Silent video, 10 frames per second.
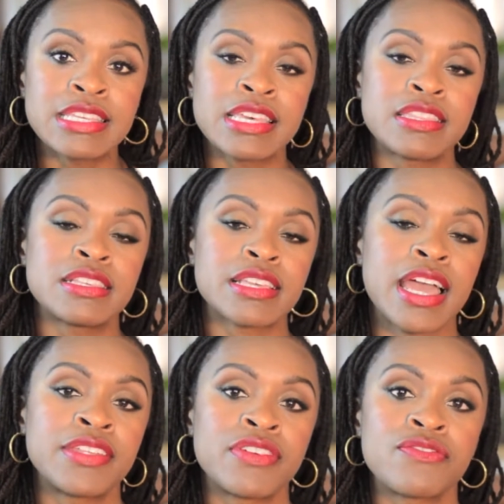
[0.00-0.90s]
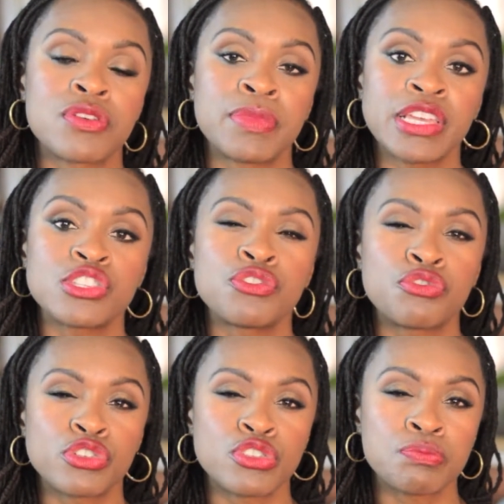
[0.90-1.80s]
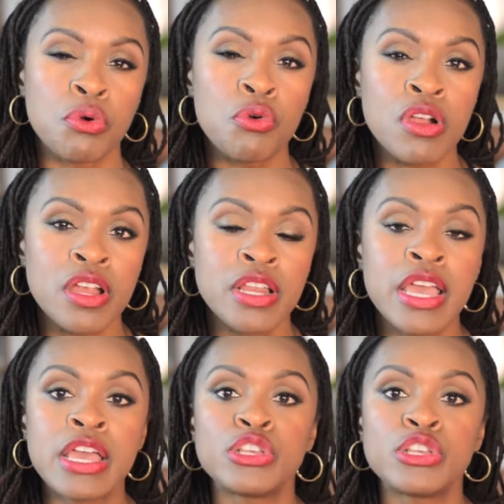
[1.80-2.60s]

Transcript: to get this kind of information for support.